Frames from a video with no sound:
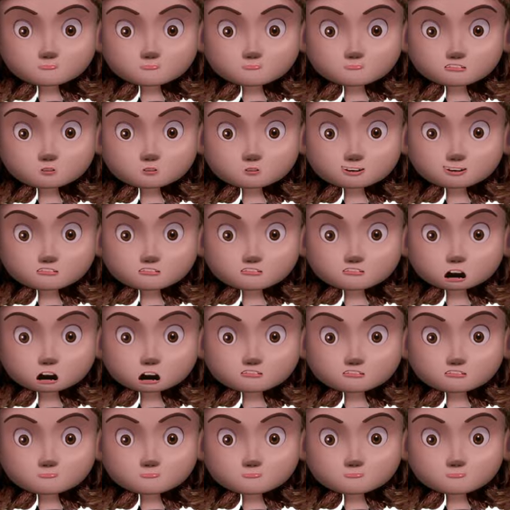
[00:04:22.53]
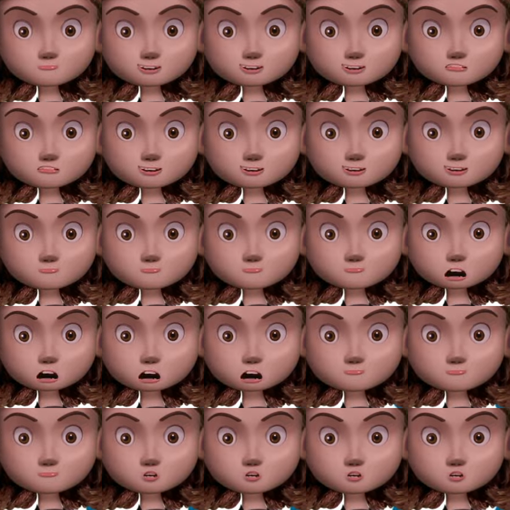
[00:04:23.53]
For instance, the shape of
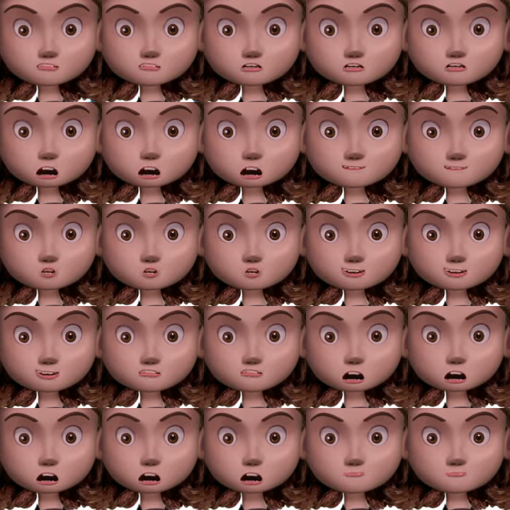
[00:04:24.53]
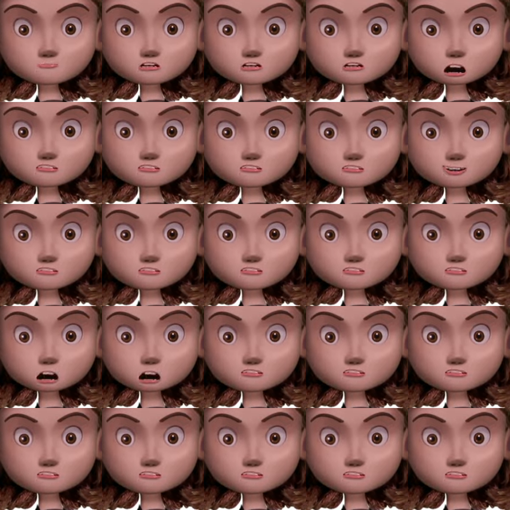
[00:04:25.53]
Domino's logo resembles the shape of a